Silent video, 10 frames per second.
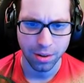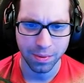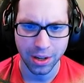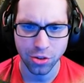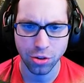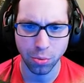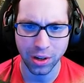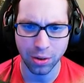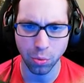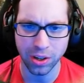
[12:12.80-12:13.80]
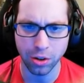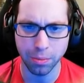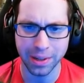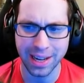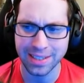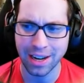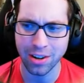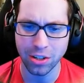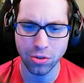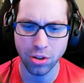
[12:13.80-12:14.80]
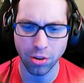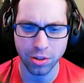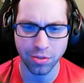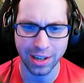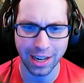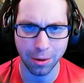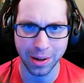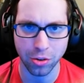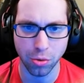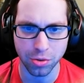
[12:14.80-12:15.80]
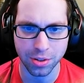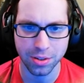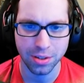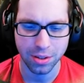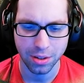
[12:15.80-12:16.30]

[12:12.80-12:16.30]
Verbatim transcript: not sure when it will, but that's how I used to always find out about courses.